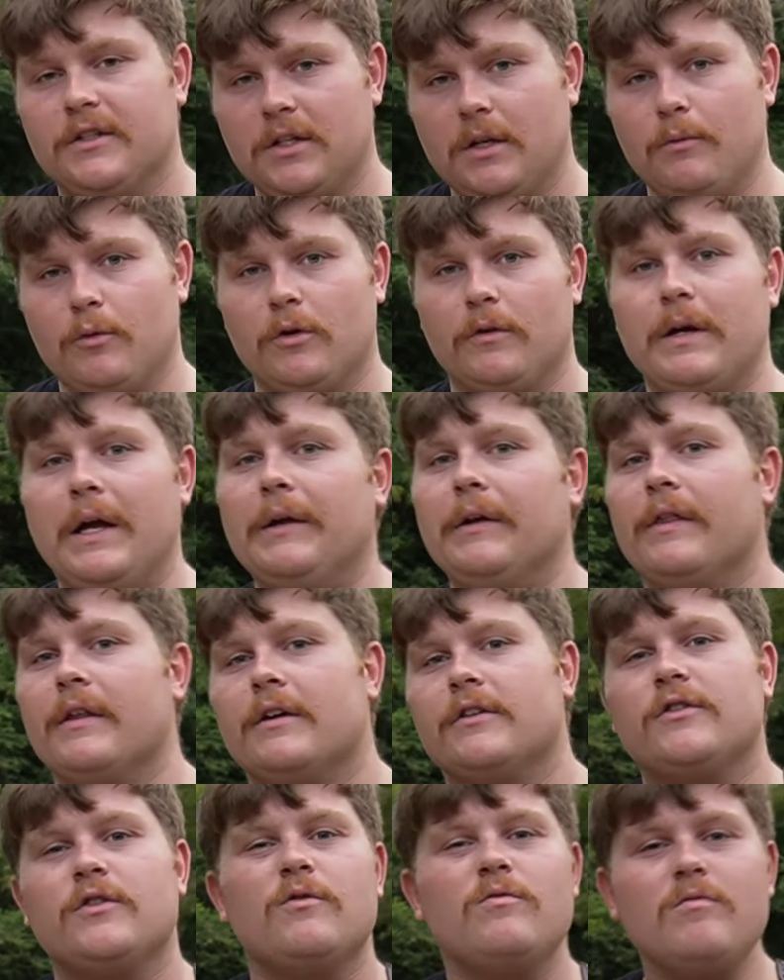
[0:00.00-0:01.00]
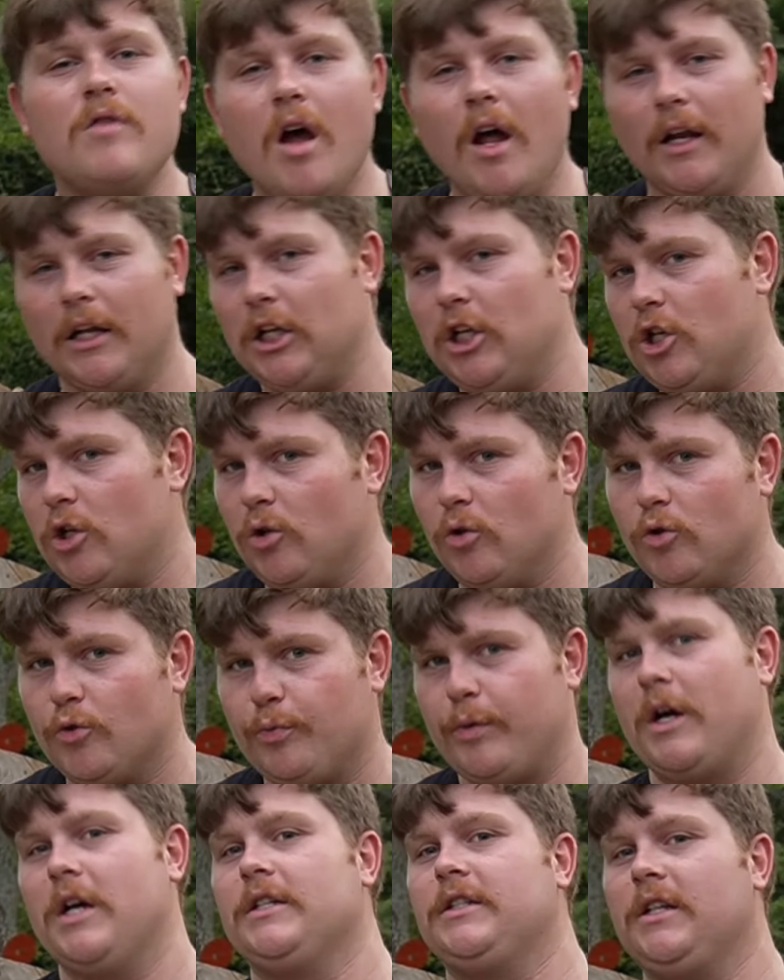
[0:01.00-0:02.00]
somewhere around in there. So not a huge
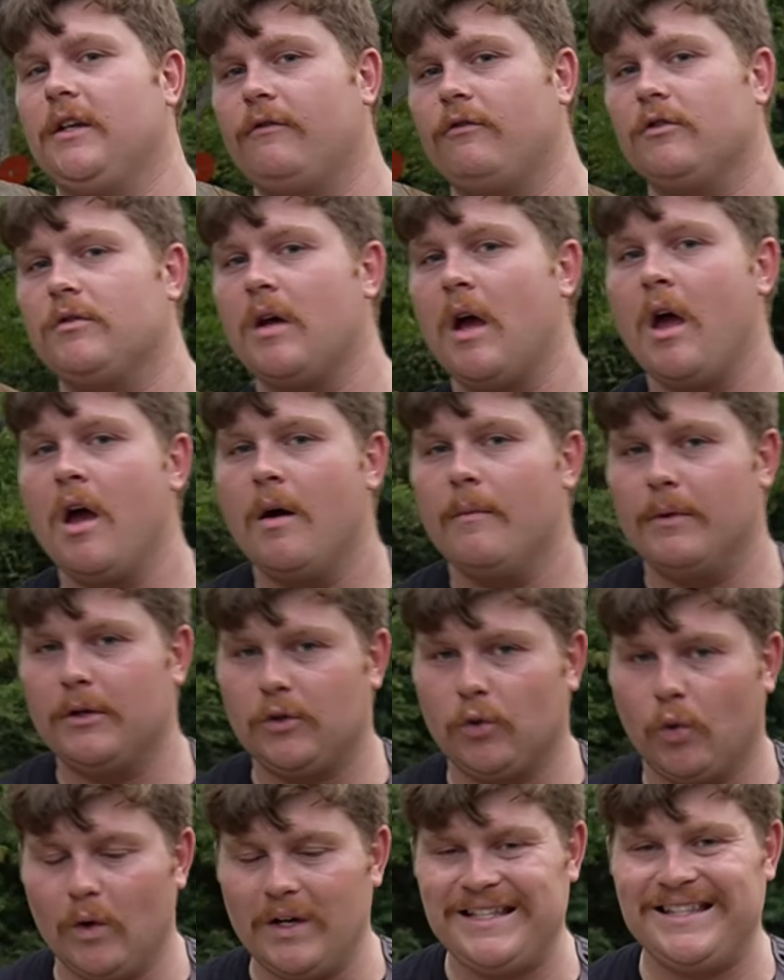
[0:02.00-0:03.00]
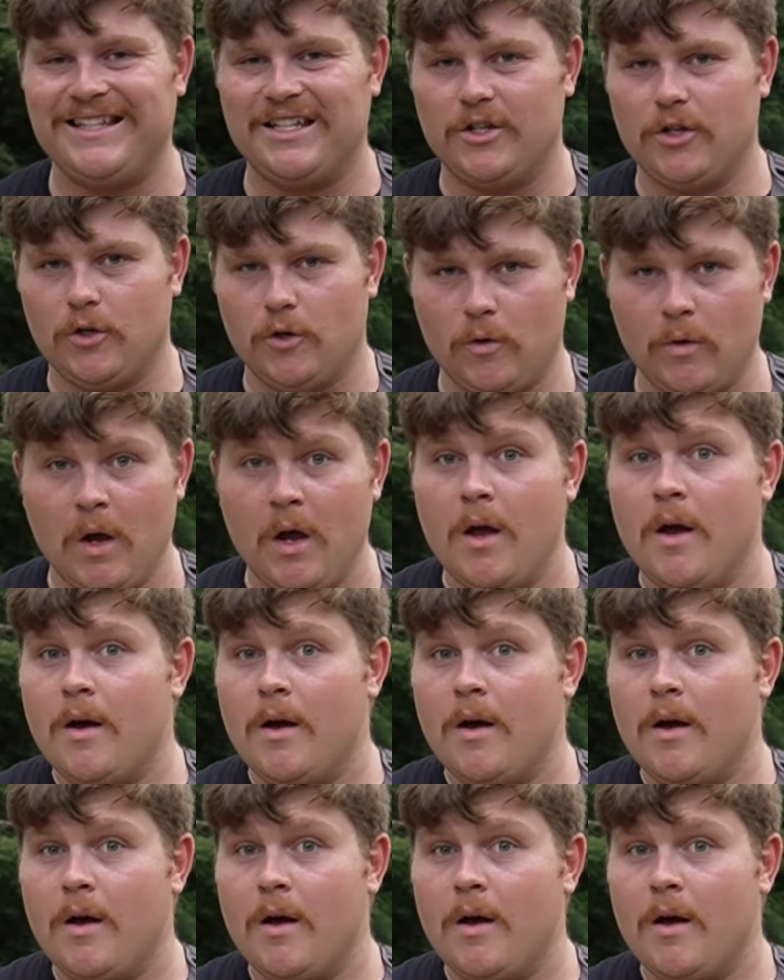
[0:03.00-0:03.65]
price difference between the two.